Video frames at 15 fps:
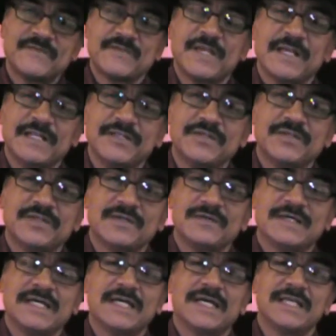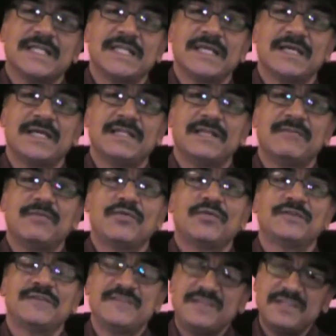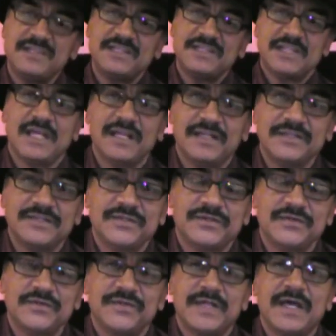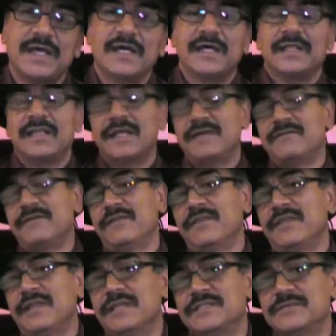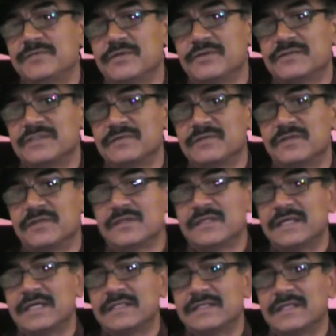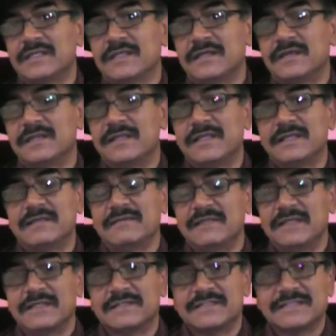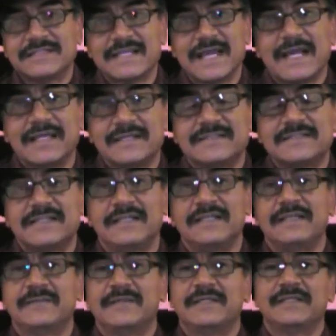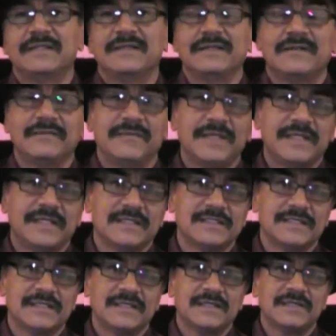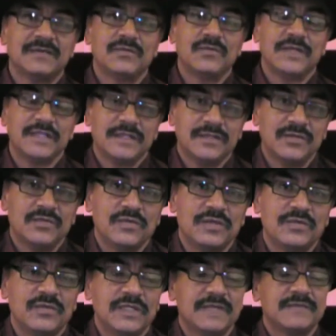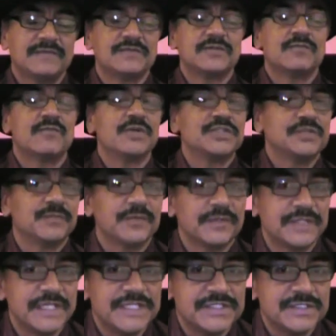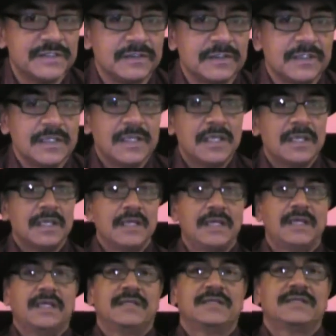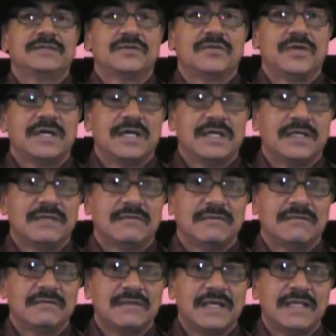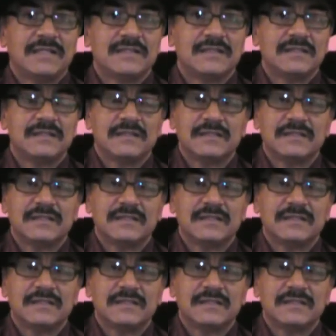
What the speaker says: tell you about the book, tell you that everything is possible, that the sky is the limit, because we can do it. We have so much potential, and so that